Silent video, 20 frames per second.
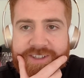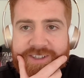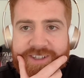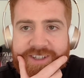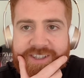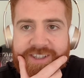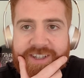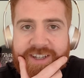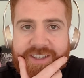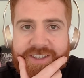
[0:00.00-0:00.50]

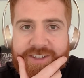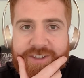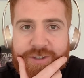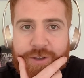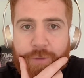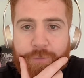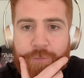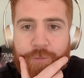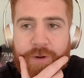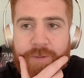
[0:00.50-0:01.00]
It's a
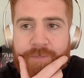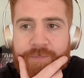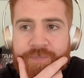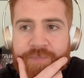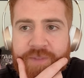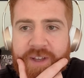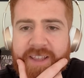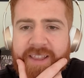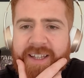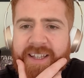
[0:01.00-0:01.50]
tough one.
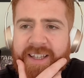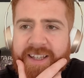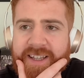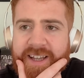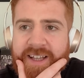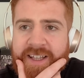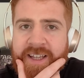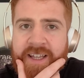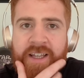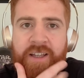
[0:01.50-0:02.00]
I think
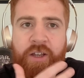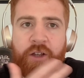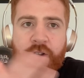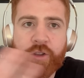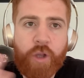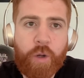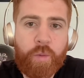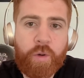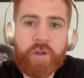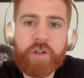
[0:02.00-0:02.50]

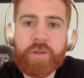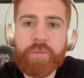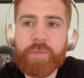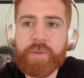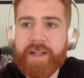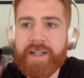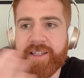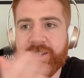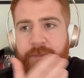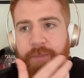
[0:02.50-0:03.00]
no one
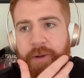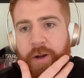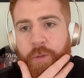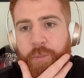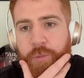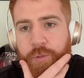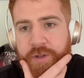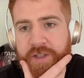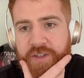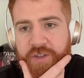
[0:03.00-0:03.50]
complains
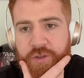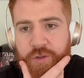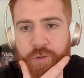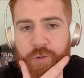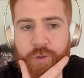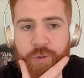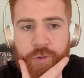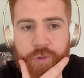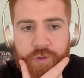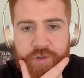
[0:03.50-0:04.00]
about
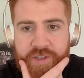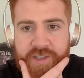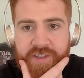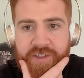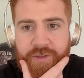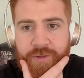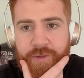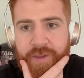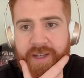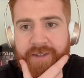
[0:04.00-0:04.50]
Prince2 courses,
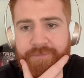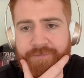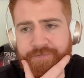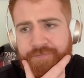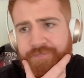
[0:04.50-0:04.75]
do they?